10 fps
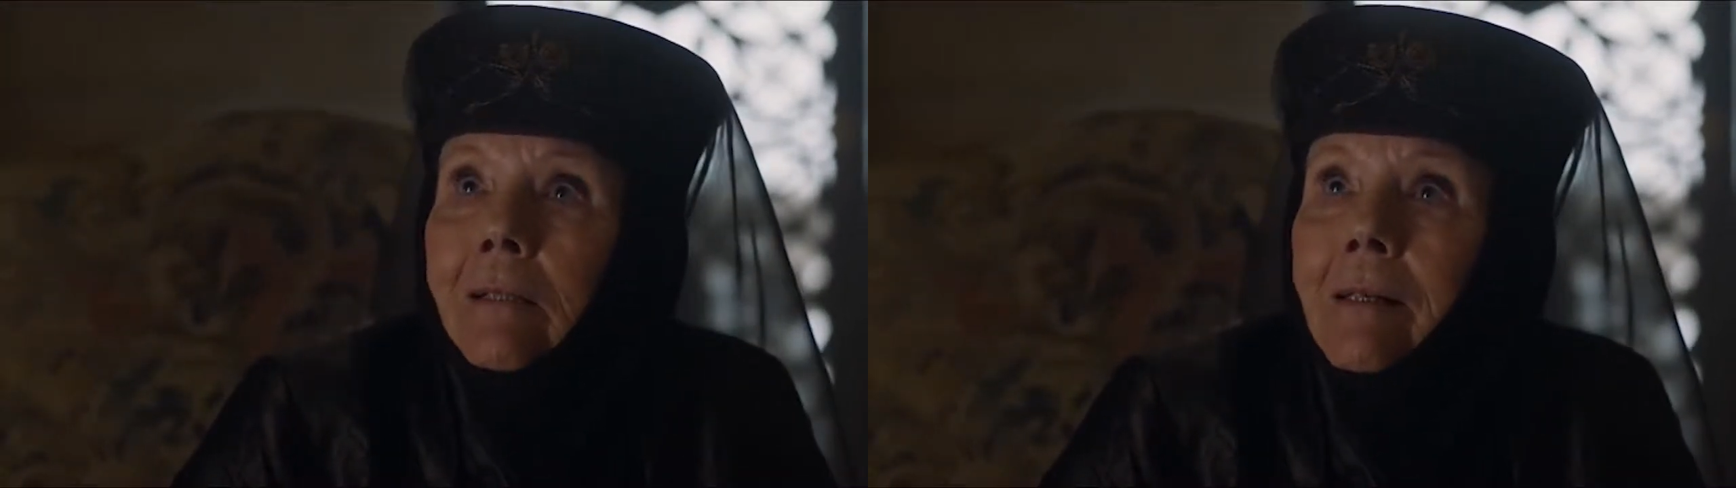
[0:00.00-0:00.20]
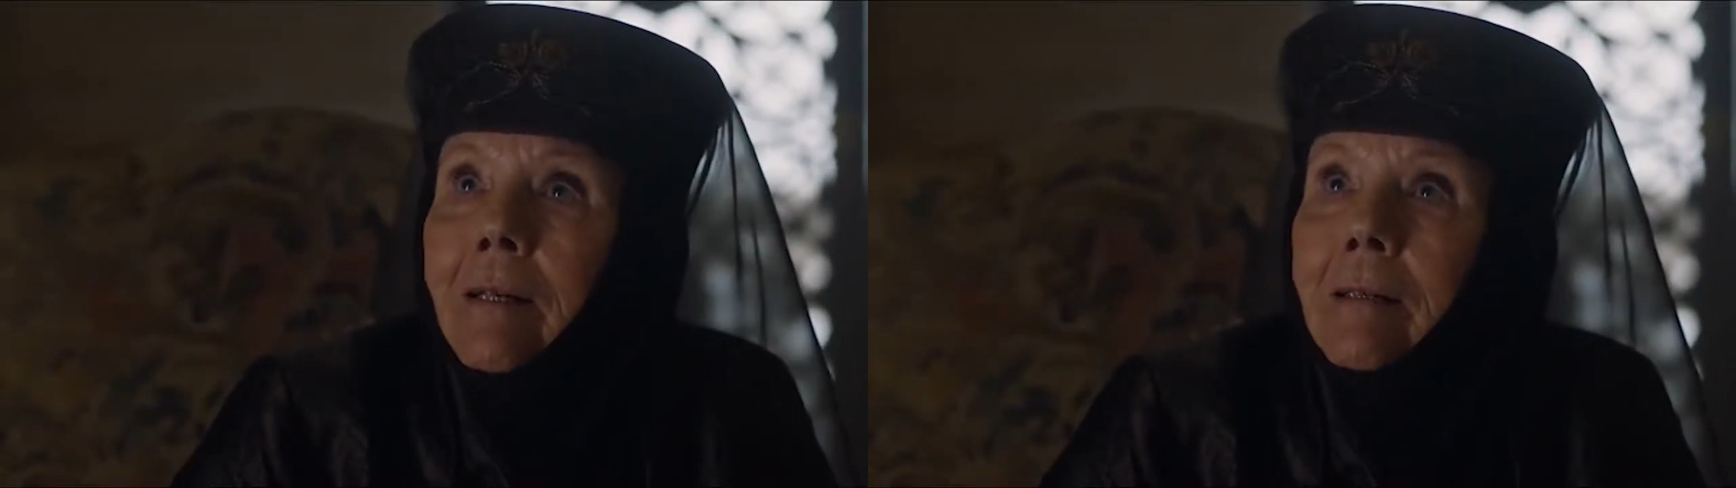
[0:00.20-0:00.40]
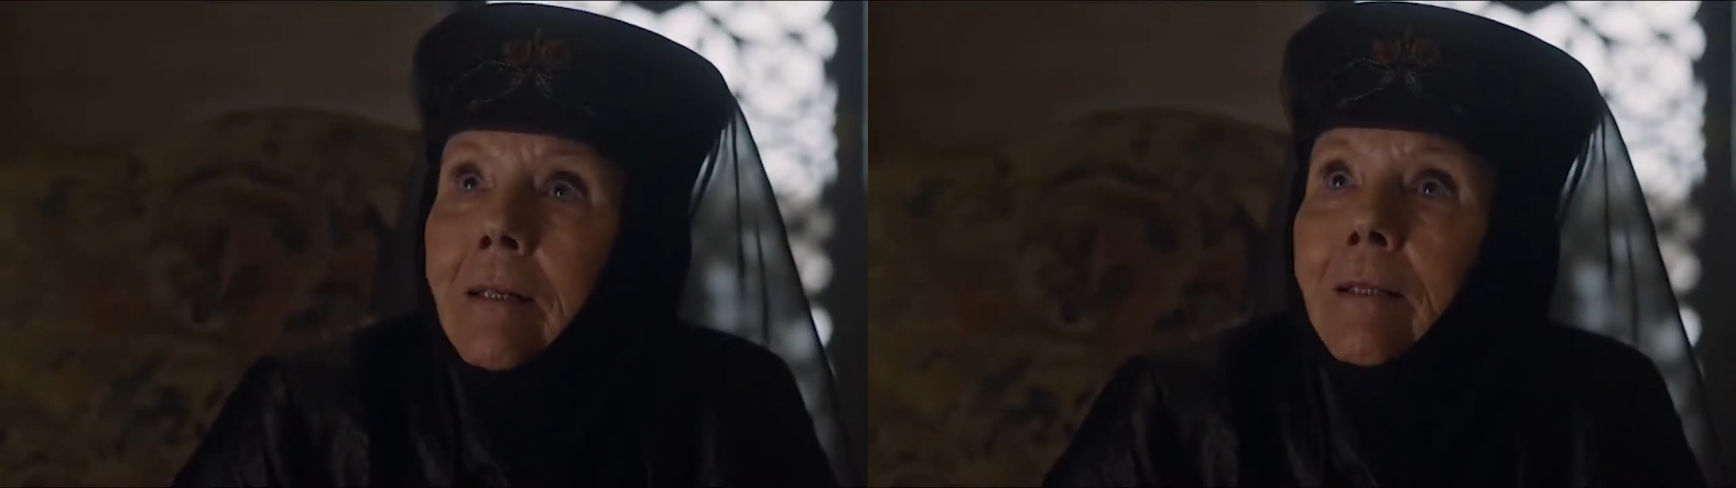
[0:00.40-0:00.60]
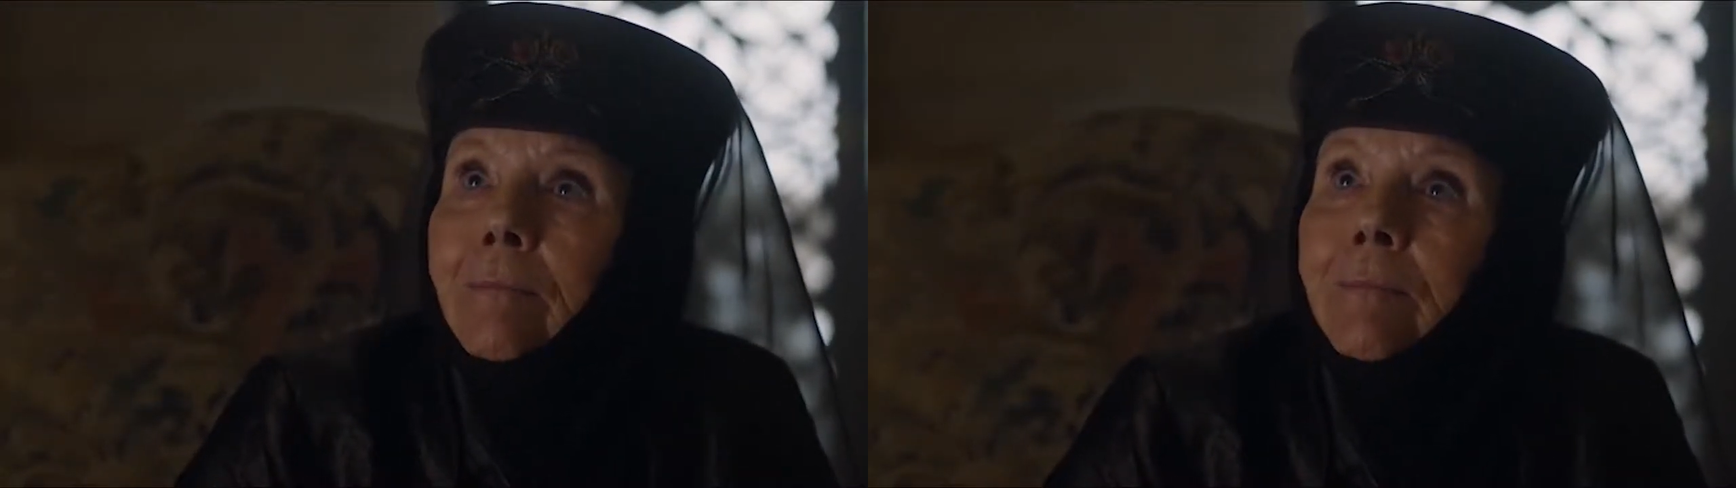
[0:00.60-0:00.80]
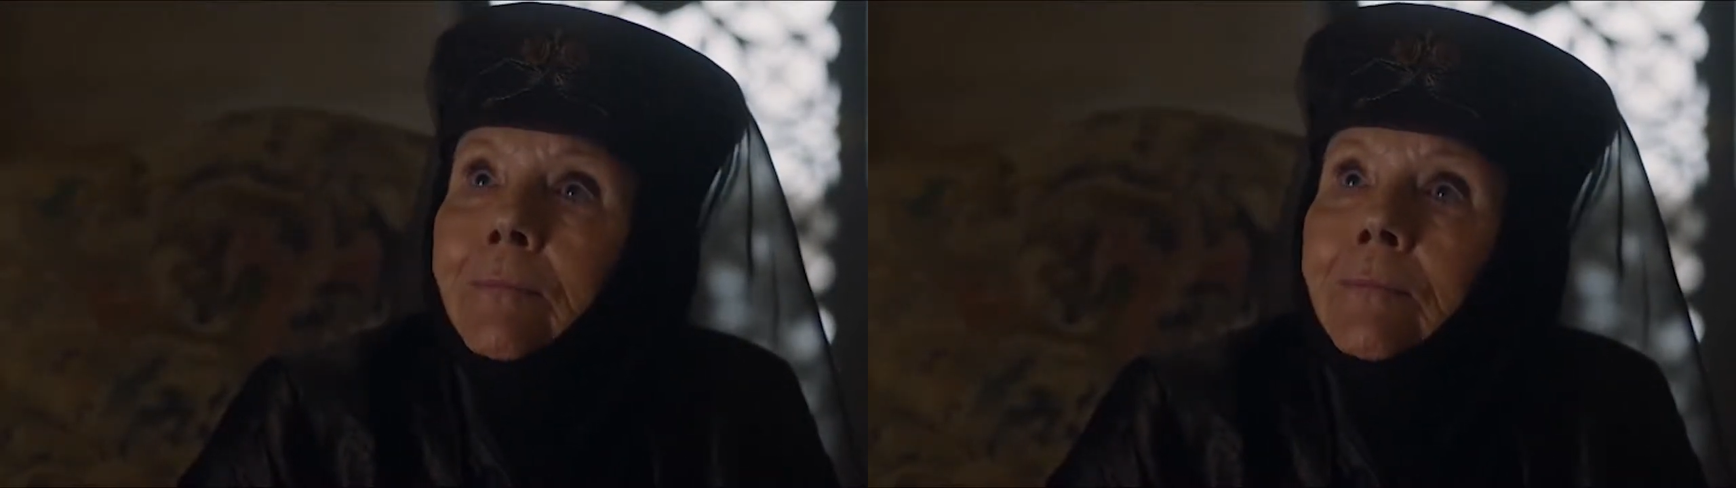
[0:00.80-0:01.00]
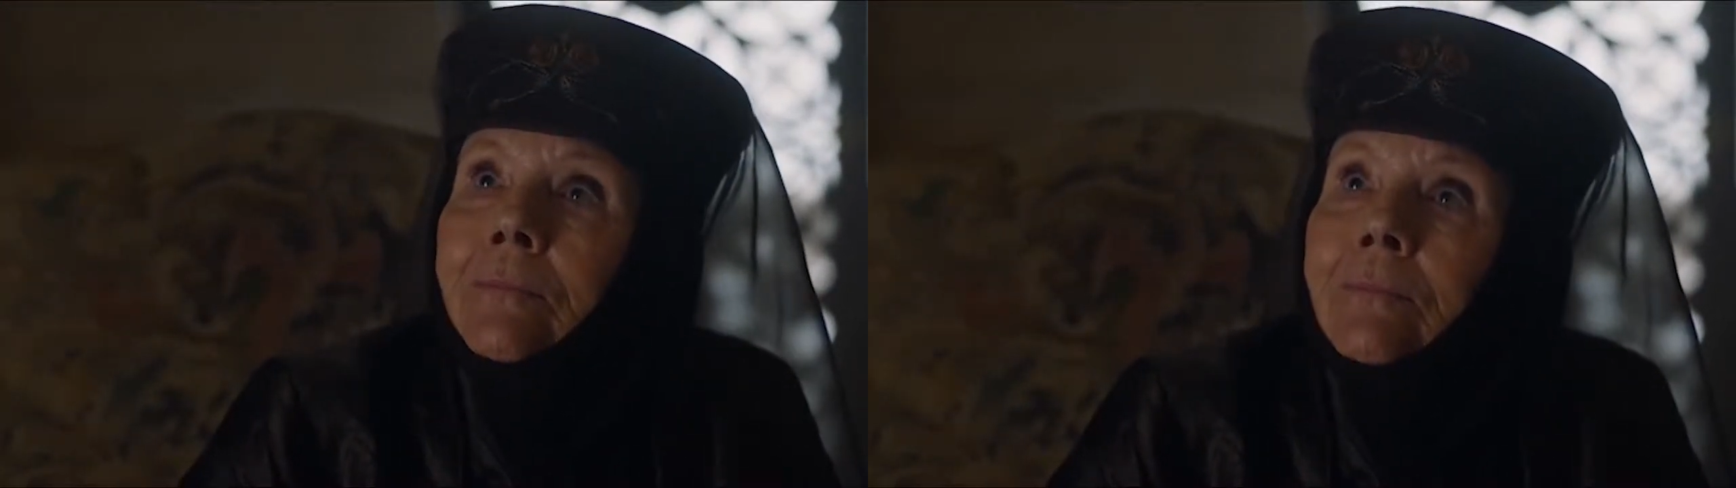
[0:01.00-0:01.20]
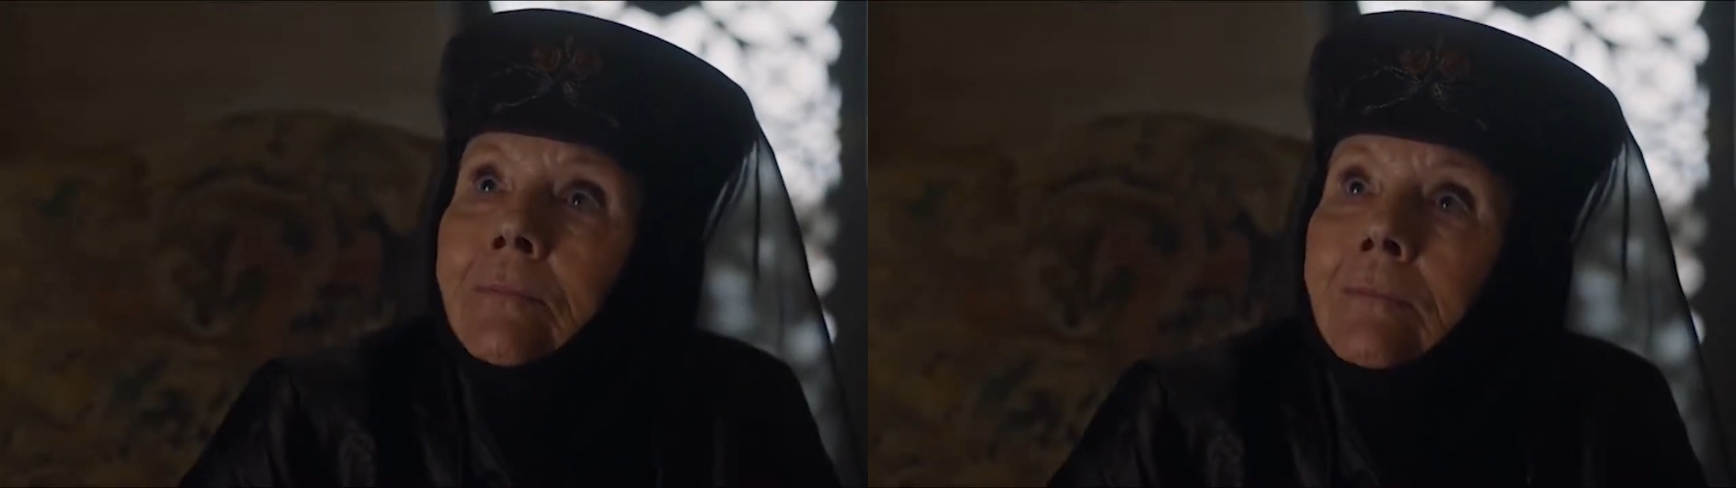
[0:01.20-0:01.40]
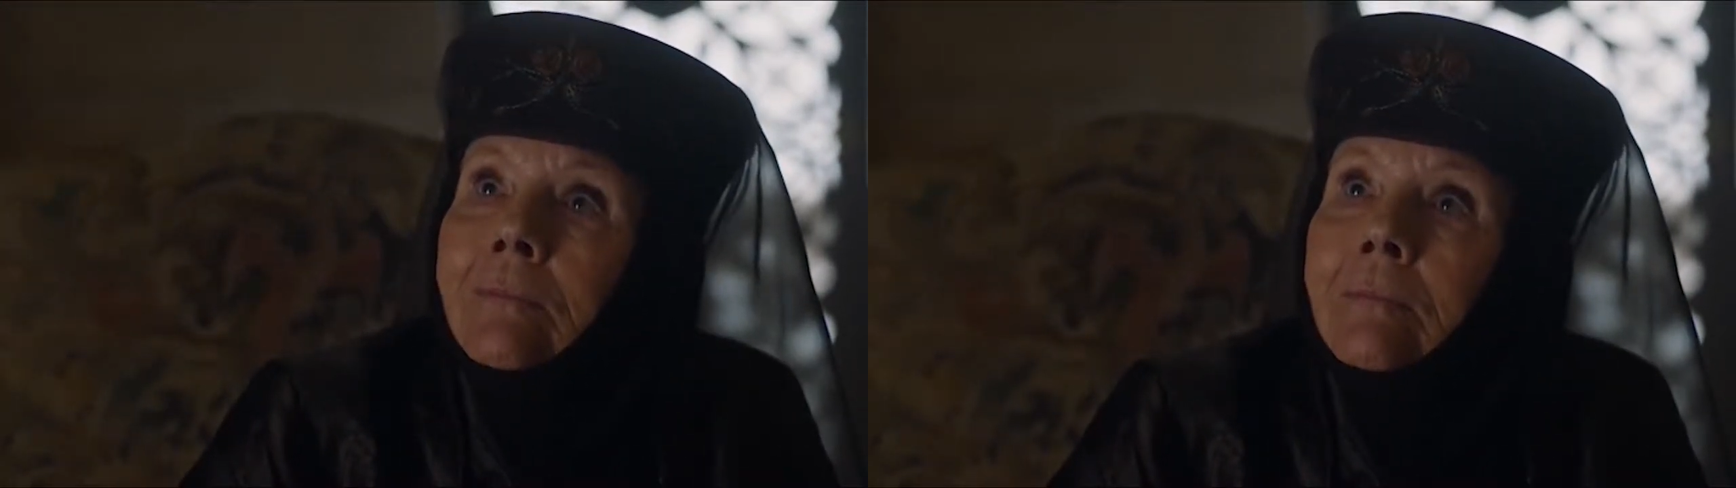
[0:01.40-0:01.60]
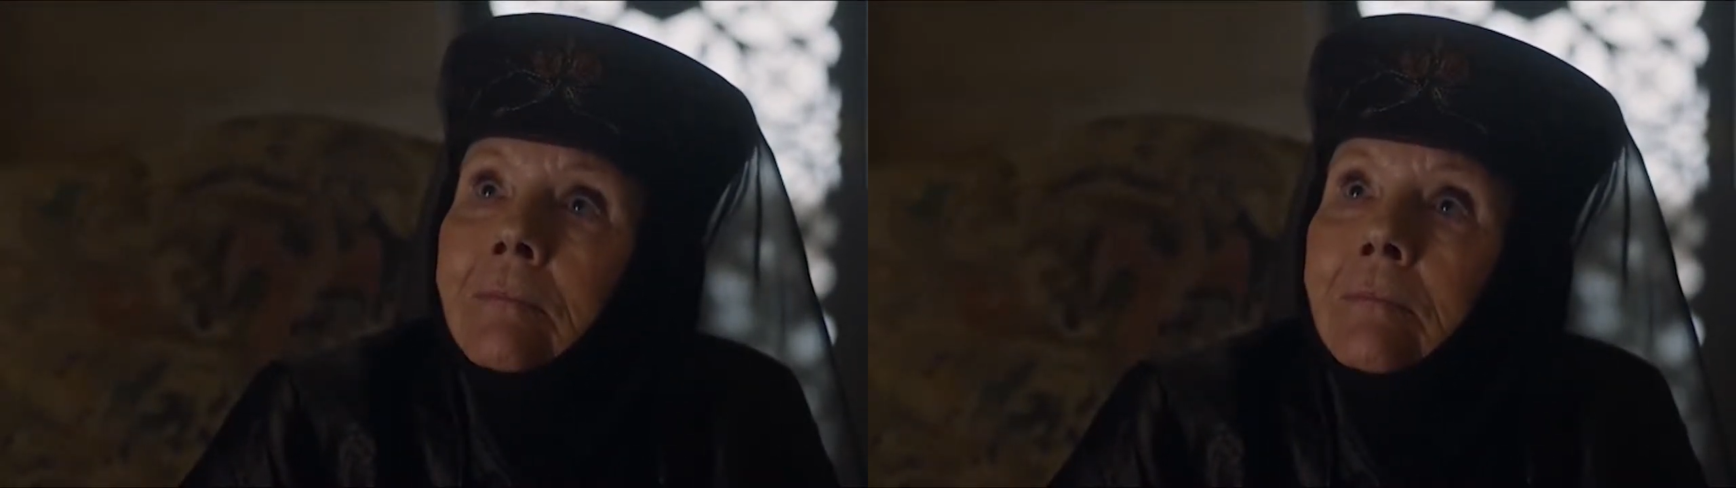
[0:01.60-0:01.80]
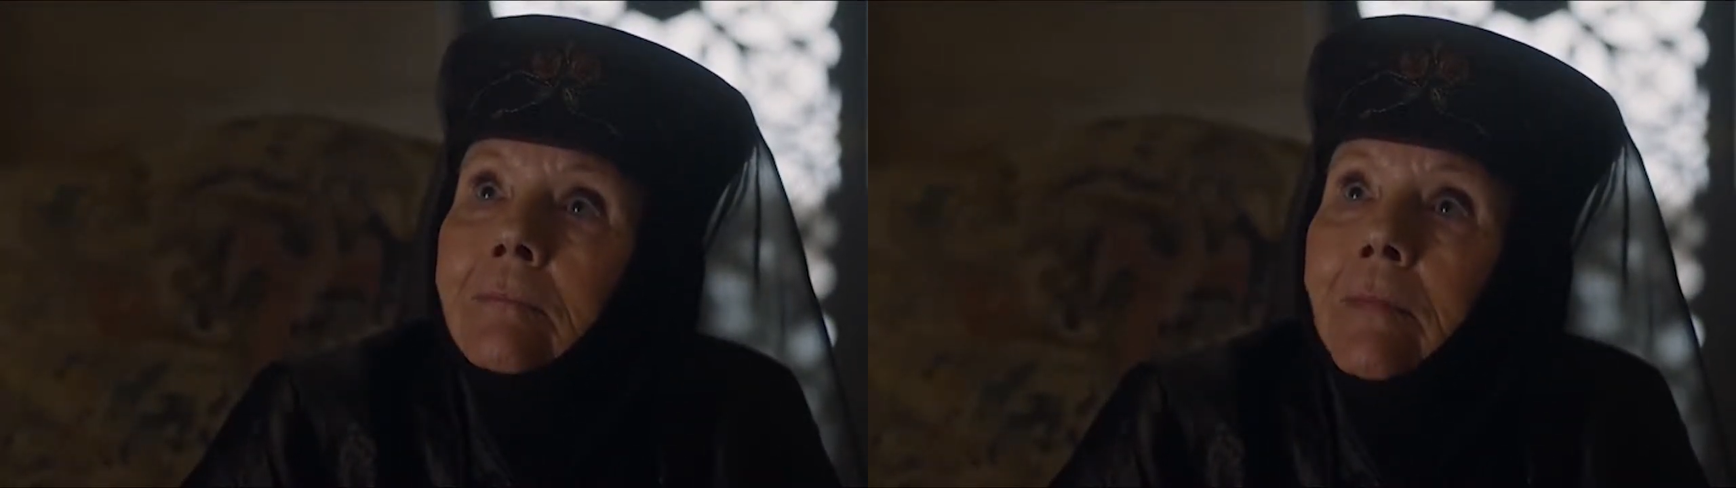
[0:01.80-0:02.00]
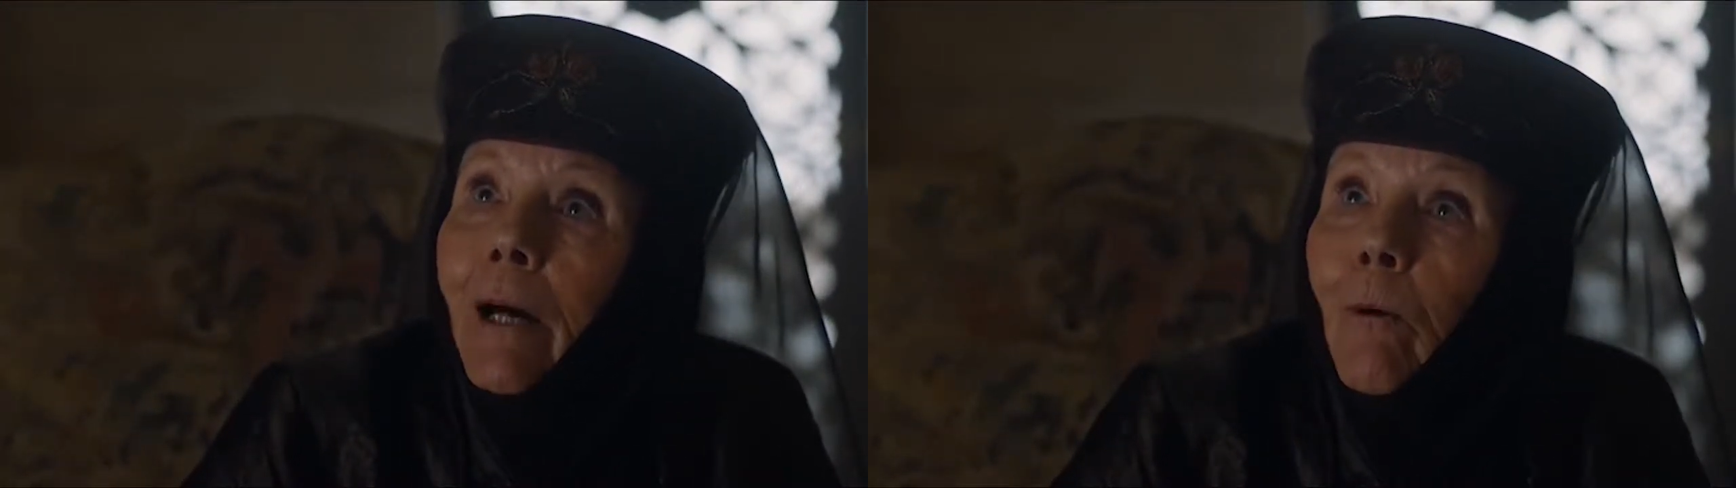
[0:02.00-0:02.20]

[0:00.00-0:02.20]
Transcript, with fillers: Cersei I